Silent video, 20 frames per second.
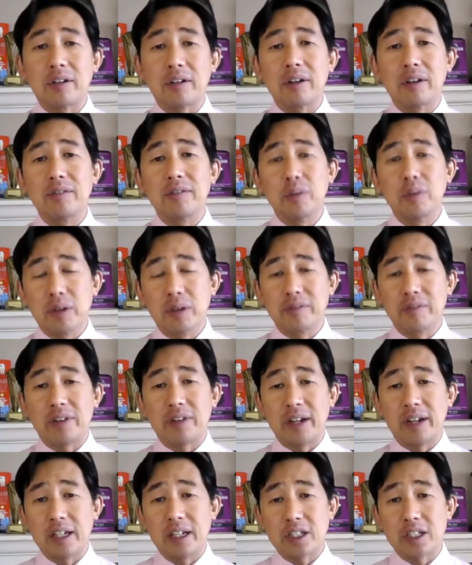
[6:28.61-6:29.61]
if you want
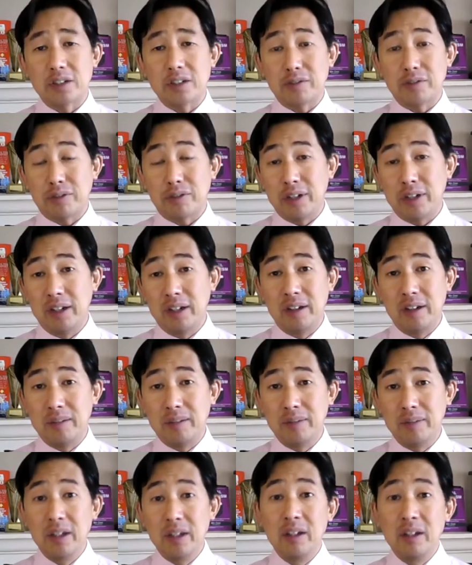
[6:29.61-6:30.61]
financial
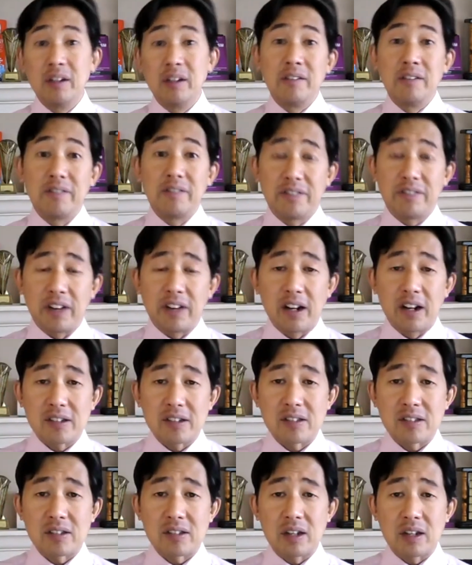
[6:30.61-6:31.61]
freedom
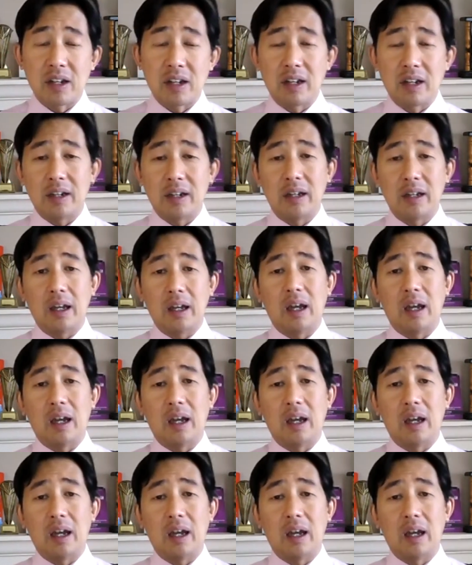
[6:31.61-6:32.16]
faster,